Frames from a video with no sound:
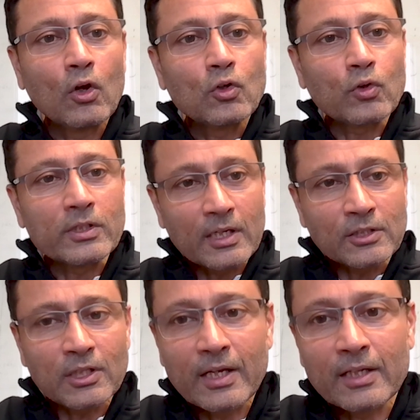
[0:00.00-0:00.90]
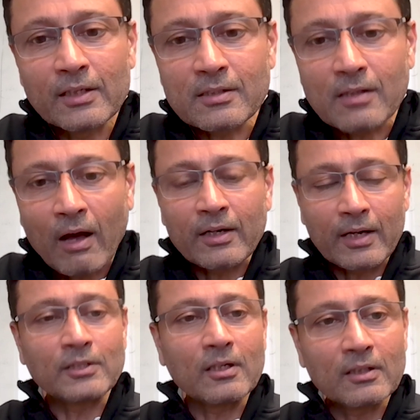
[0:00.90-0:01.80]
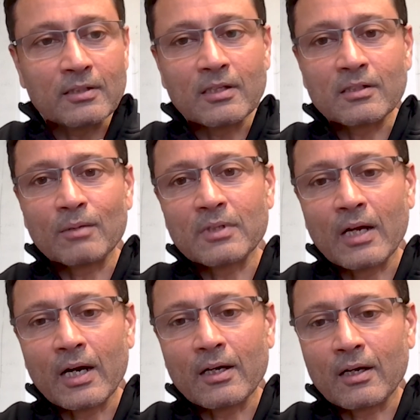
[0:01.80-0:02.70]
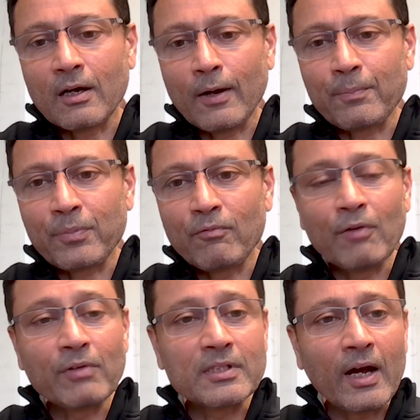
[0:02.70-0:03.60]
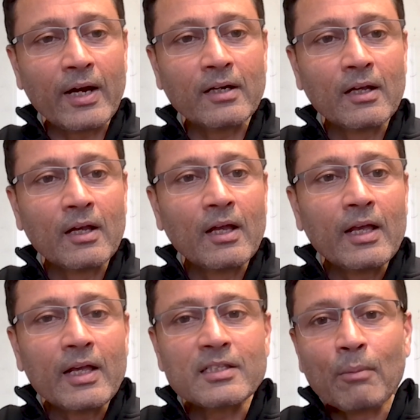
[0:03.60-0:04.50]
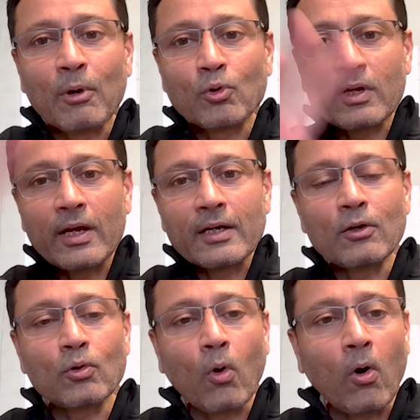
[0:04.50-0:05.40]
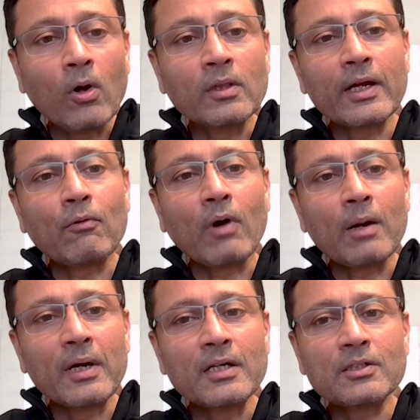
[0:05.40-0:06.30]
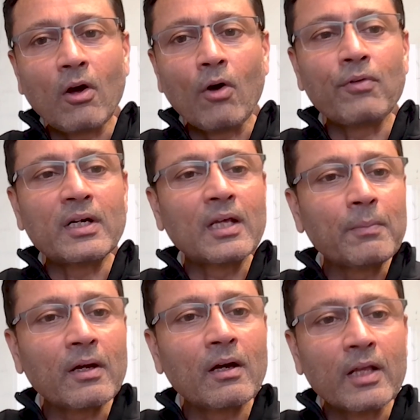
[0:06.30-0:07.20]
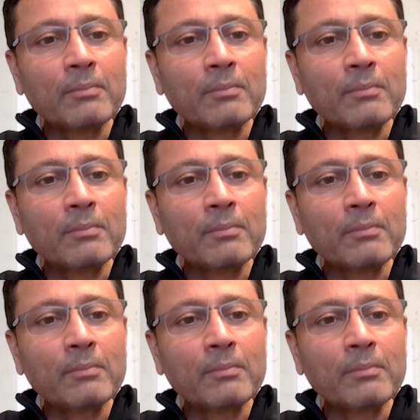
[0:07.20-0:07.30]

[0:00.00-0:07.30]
So essentially, this architecture, the systems that uh, we have designed, is able to cater to all the requirements of a typical